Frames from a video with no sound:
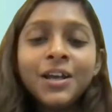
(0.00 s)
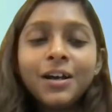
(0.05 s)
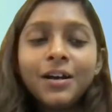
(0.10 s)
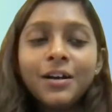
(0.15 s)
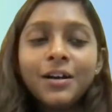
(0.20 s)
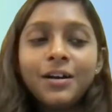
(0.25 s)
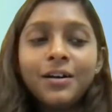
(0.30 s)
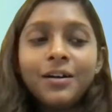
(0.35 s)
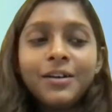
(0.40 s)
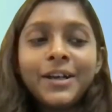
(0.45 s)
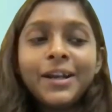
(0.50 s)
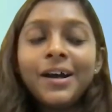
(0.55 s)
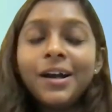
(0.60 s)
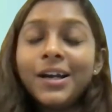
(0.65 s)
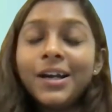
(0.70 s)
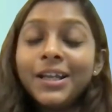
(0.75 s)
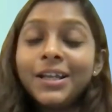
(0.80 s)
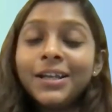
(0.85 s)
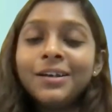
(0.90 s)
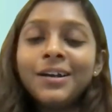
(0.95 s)

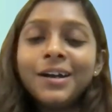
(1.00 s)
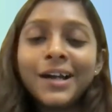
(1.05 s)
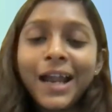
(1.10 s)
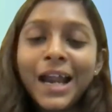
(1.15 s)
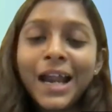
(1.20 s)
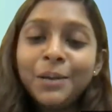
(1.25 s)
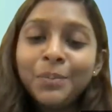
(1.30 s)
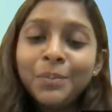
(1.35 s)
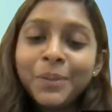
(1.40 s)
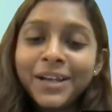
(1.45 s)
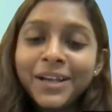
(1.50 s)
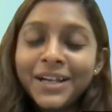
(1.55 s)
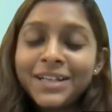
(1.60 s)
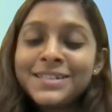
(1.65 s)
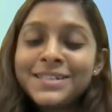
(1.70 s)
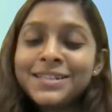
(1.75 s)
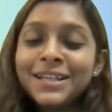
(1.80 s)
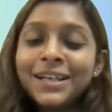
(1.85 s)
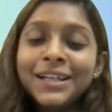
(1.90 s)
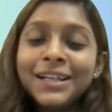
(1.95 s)
regarding academic
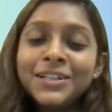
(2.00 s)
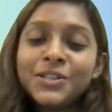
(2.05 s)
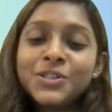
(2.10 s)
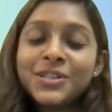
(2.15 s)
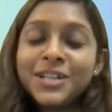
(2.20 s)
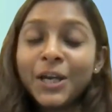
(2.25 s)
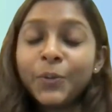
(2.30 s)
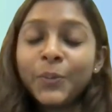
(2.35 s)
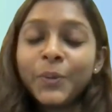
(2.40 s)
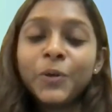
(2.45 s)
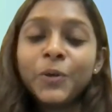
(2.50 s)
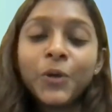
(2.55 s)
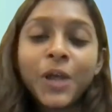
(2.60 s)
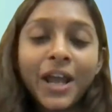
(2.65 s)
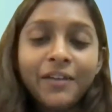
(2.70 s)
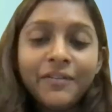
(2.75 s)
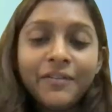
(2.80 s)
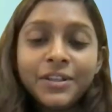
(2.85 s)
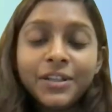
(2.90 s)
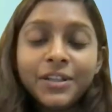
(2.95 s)
excellence that we could
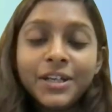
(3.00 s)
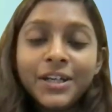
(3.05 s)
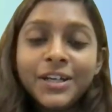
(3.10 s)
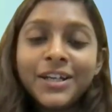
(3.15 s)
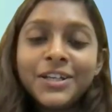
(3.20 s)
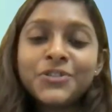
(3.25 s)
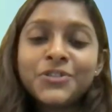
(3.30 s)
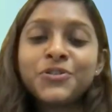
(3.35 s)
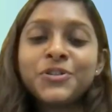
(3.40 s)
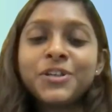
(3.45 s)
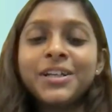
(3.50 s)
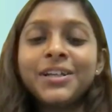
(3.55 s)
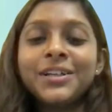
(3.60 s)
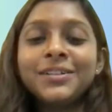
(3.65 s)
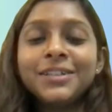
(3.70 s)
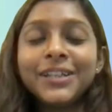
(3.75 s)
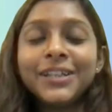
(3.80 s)
have in the industry,